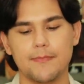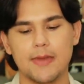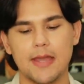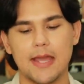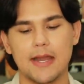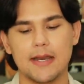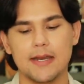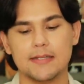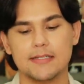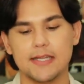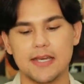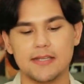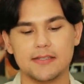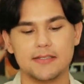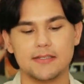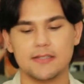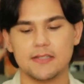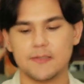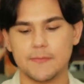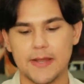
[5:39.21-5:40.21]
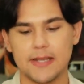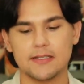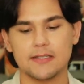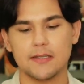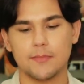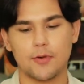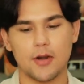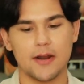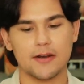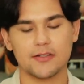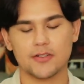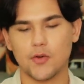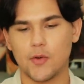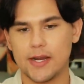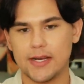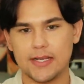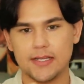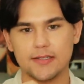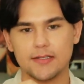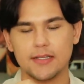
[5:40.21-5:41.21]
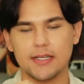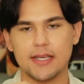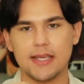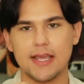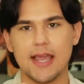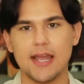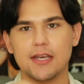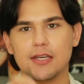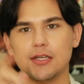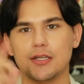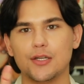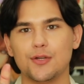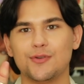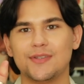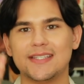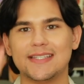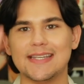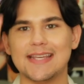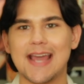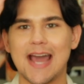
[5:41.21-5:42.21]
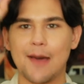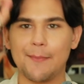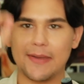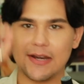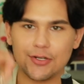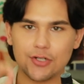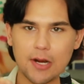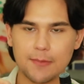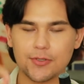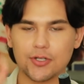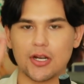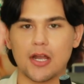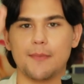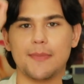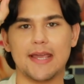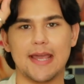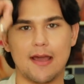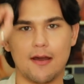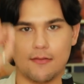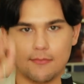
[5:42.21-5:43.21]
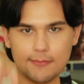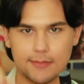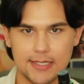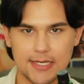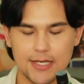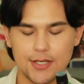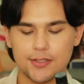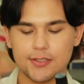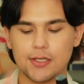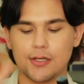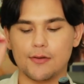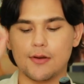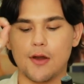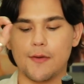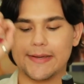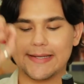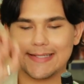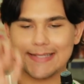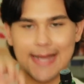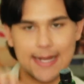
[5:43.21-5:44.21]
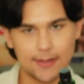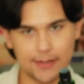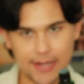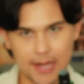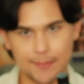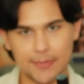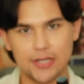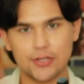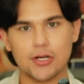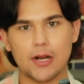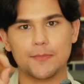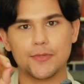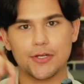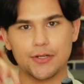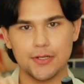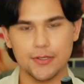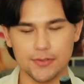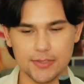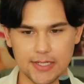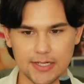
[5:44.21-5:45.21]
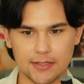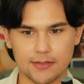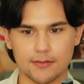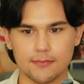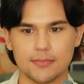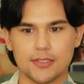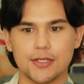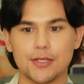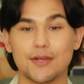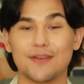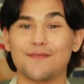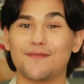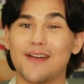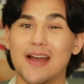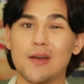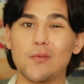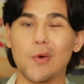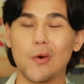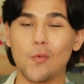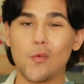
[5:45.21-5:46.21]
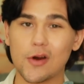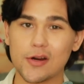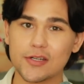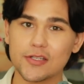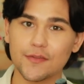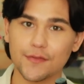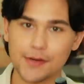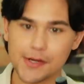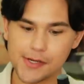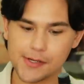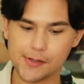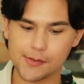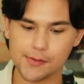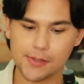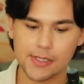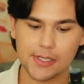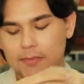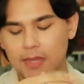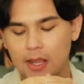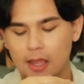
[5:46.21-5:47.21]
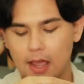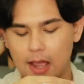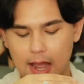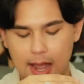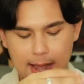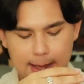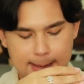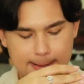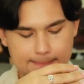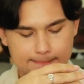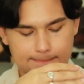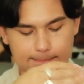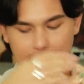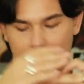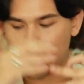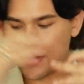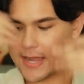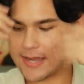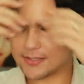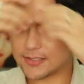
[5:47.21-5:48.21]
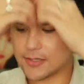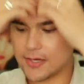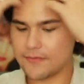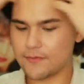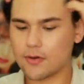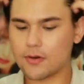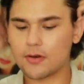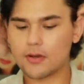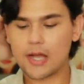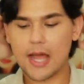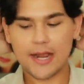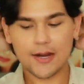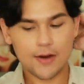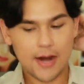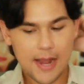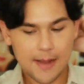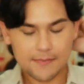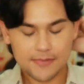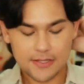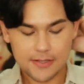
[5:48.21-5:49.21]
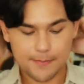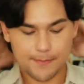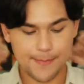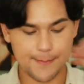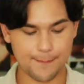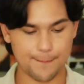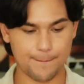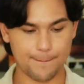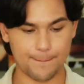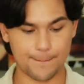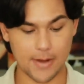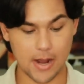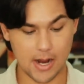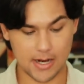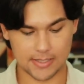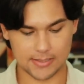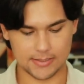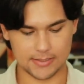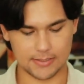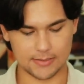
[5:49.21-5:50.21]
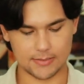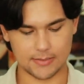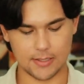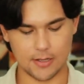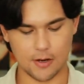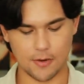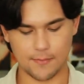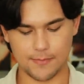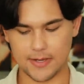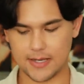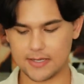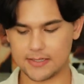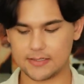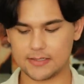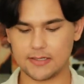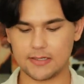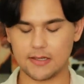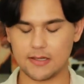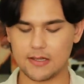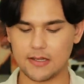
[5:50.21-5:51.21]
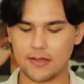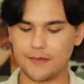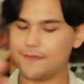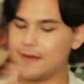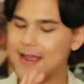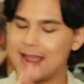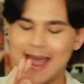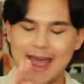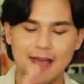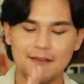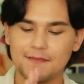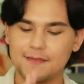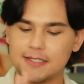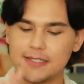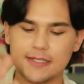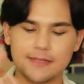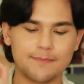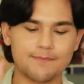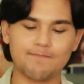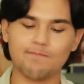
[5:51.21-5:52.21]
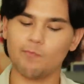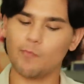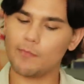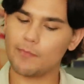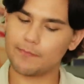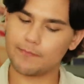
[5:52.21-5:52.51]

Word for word: and it does dispense the product quite easily and you see how many drops are coming out. So you know exactly how many drops you're using so you can find what works for you. Um, okay, so I, I grabbed the boxes though because if I have to